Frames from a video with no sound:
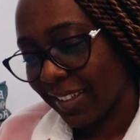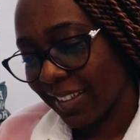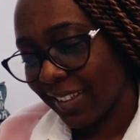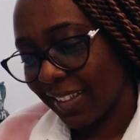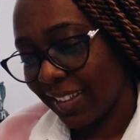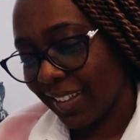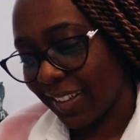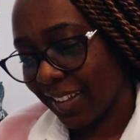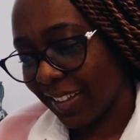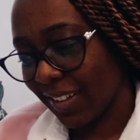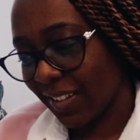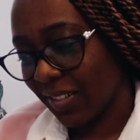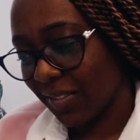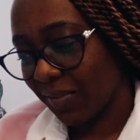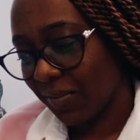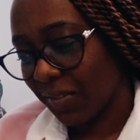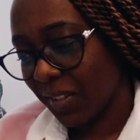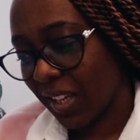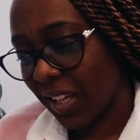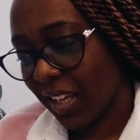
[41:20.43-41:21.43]
yeah,
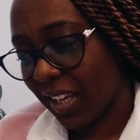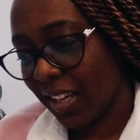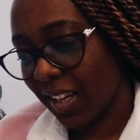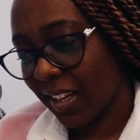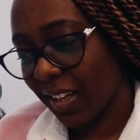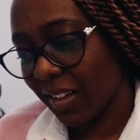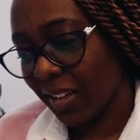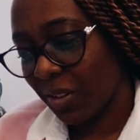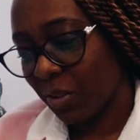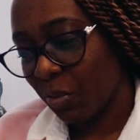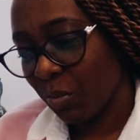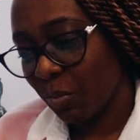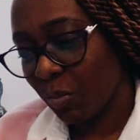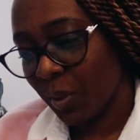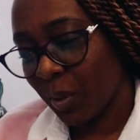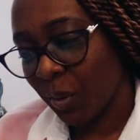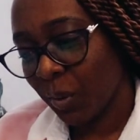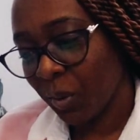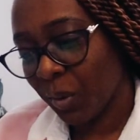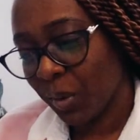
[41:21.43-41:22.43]
he can
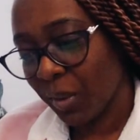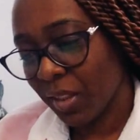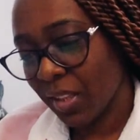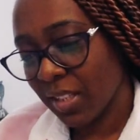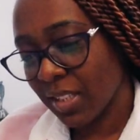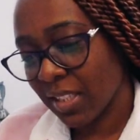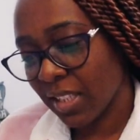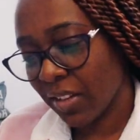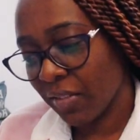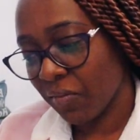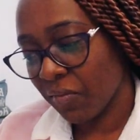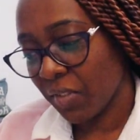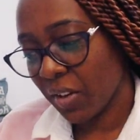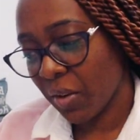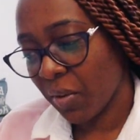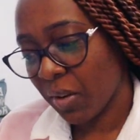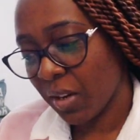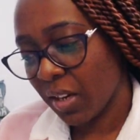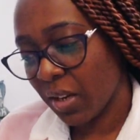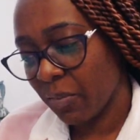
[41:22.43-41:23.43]
be all this and
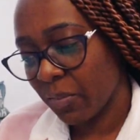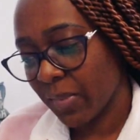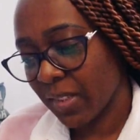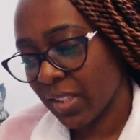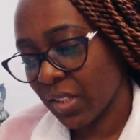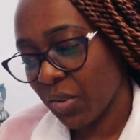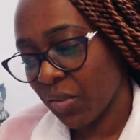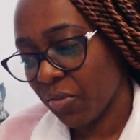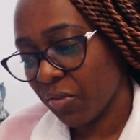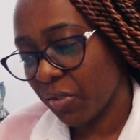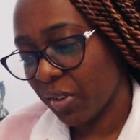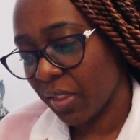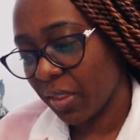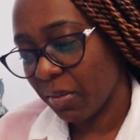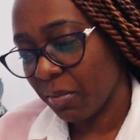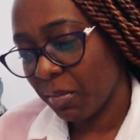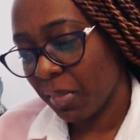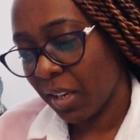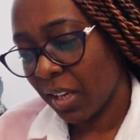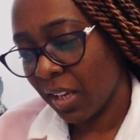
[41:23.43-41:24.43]
vary himself with
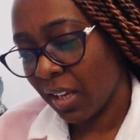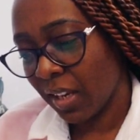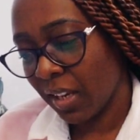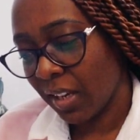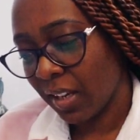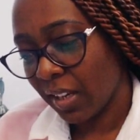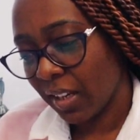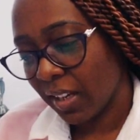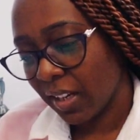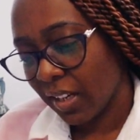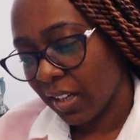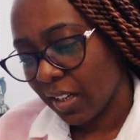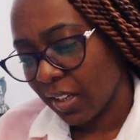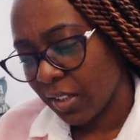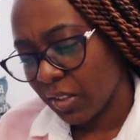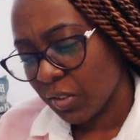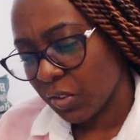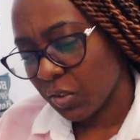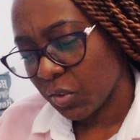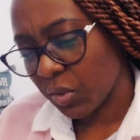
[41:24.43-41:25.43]
me.
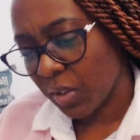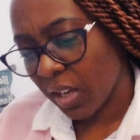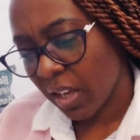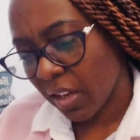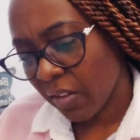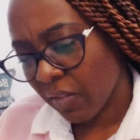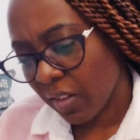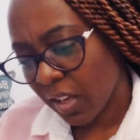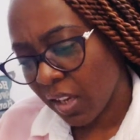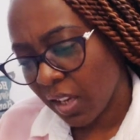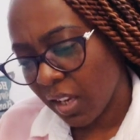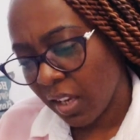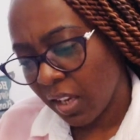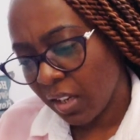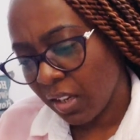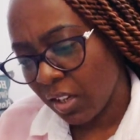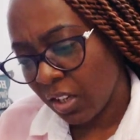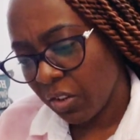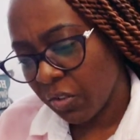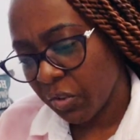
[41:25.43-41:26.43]
Should have a
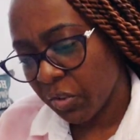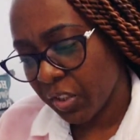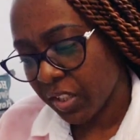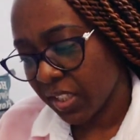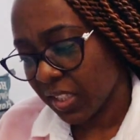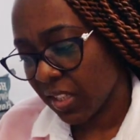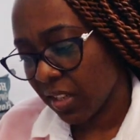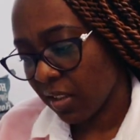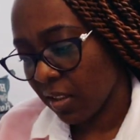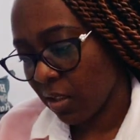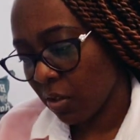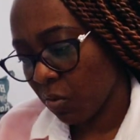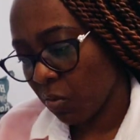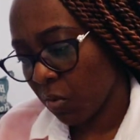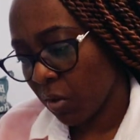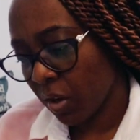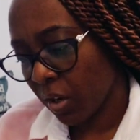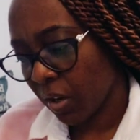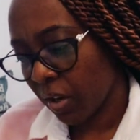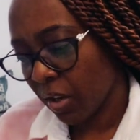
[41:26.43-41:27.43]
keen interest in the
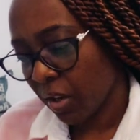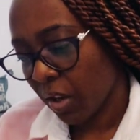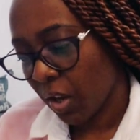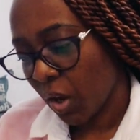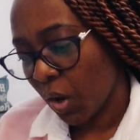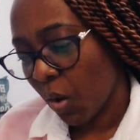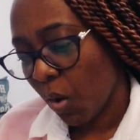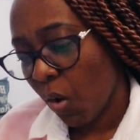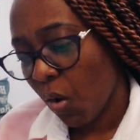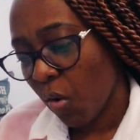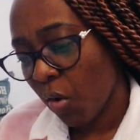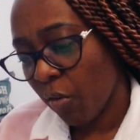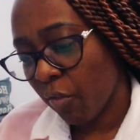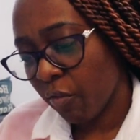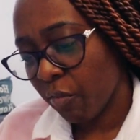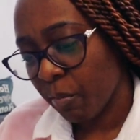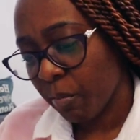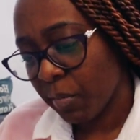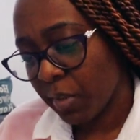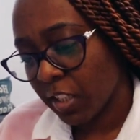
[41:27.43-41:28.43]
work of
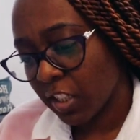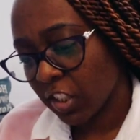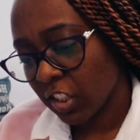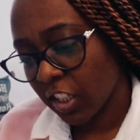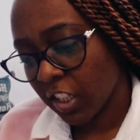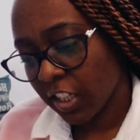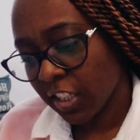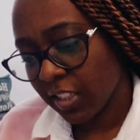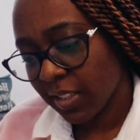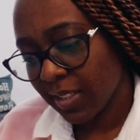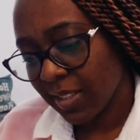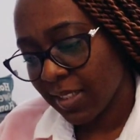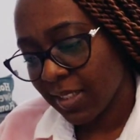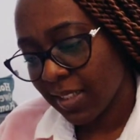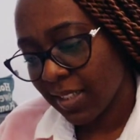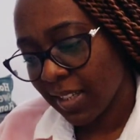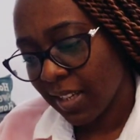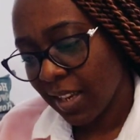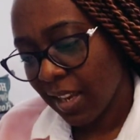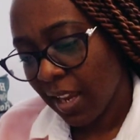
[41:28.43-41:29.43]
missions.